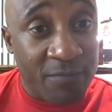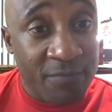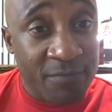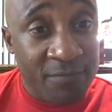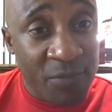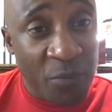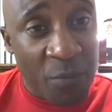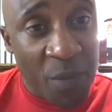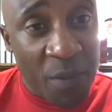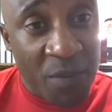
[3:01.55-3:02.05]

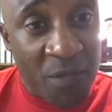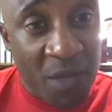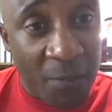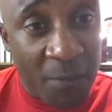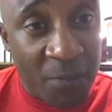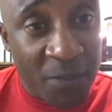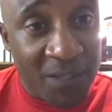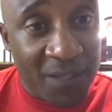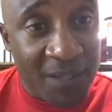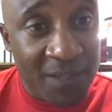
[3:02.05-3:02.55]
maybe a
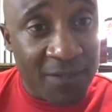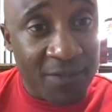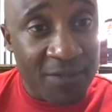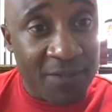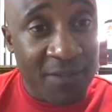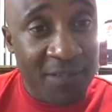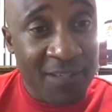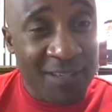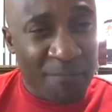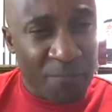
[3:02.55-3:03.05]
couple of
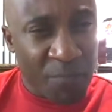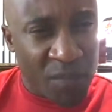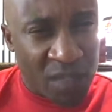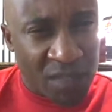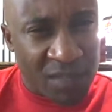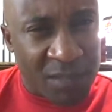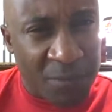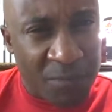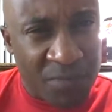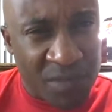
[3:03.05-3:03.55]
years,
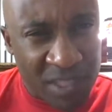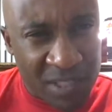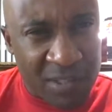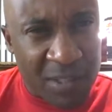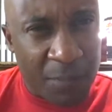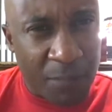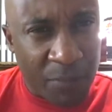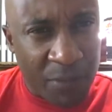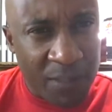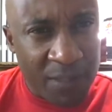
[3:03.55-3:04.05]
get some
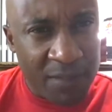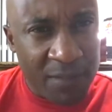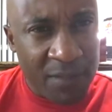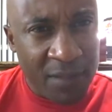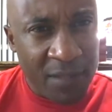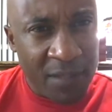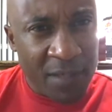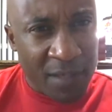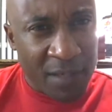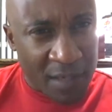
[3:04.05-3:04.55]
discipline,
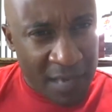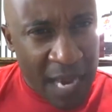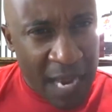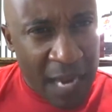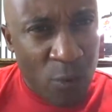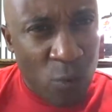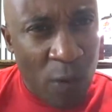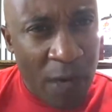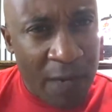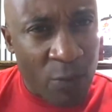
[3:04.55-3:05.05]
and
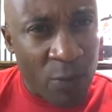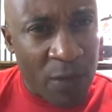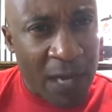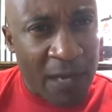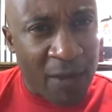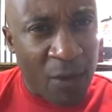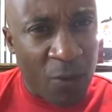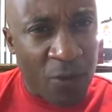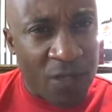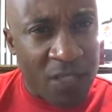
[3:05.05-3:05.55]
that way when
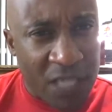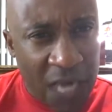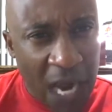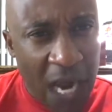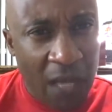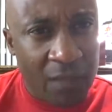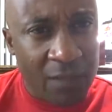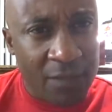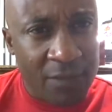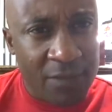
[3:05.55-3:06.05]
I go to
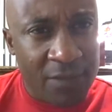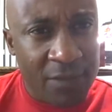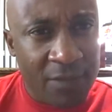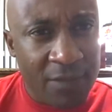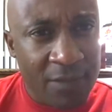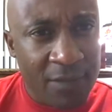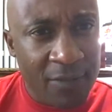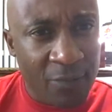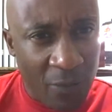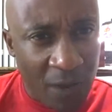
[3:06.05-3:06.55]
college,
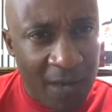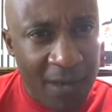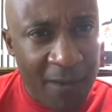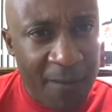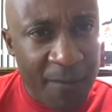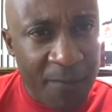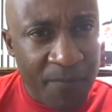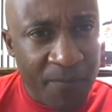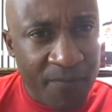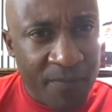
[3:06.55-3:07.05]

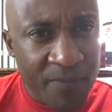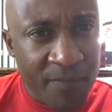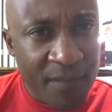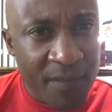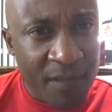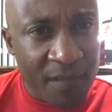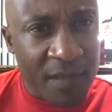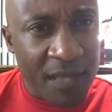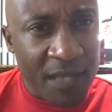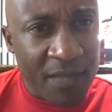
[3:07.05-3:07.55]
right,
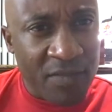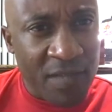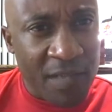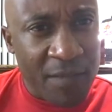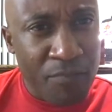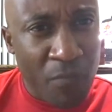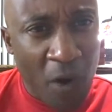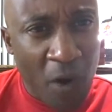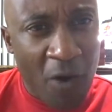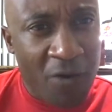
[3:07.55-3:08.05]
and they
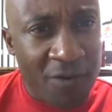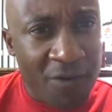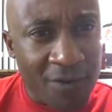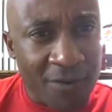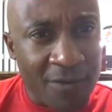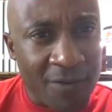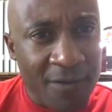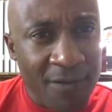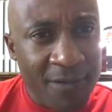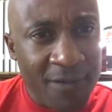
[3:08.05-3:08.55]
say,
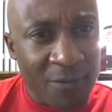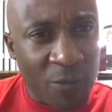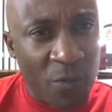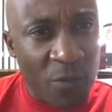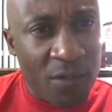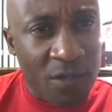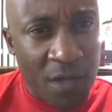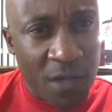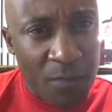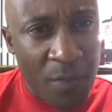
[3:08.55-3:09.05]
Mario, you
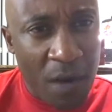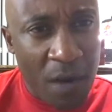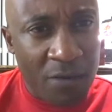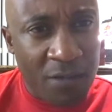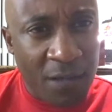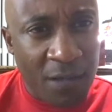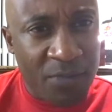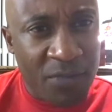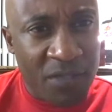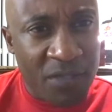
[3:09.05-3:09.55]
want to come
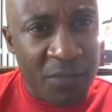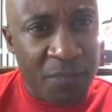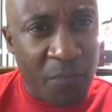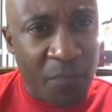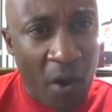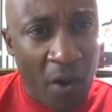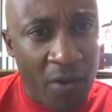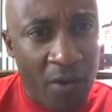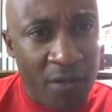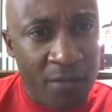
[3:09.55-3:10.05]
to this
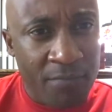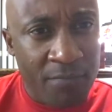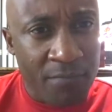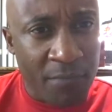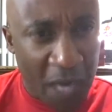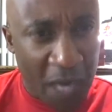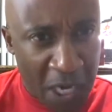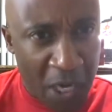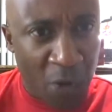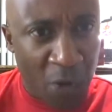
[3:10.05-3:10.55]
party?
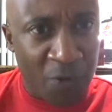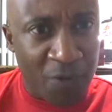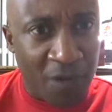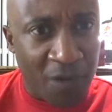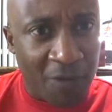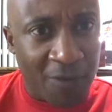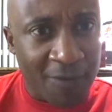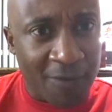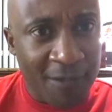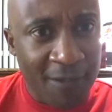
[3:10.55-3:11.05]
Hell
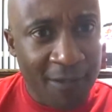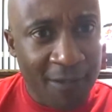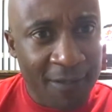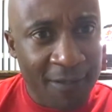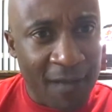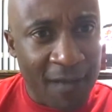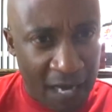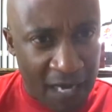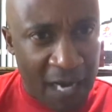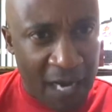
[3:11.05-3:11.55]
no,
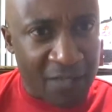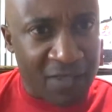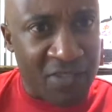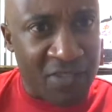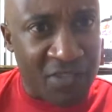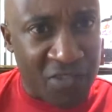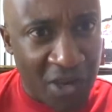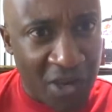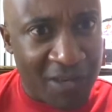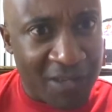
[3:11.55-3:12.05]
I gotta
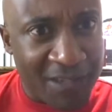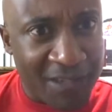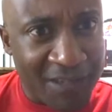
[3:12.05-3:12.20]
study.